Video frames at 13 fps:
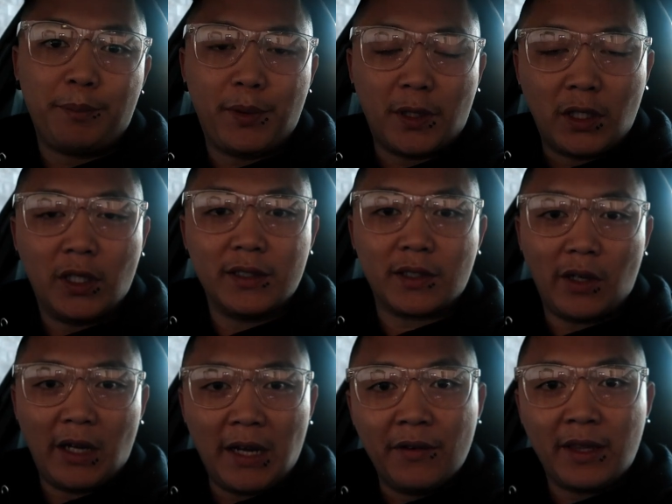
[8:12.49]
because
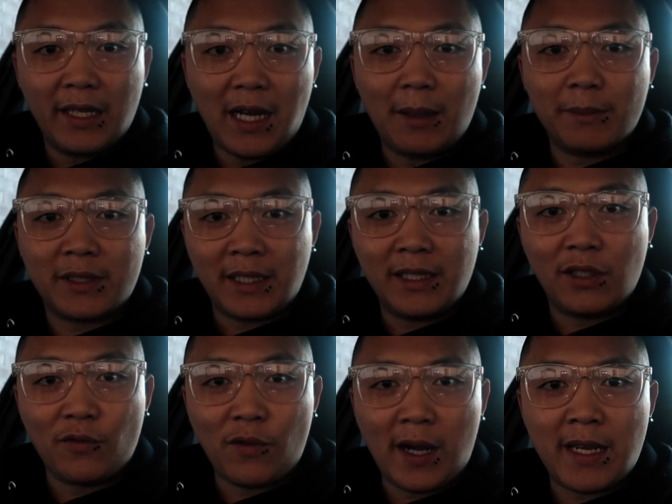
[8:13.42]
everything I'm
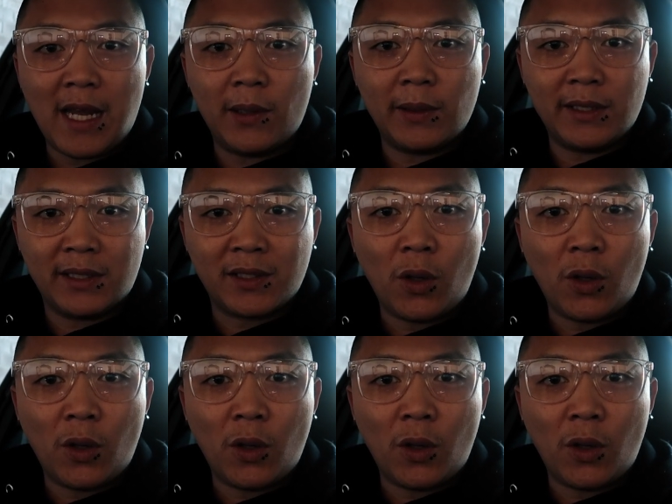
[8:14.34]
sending right now is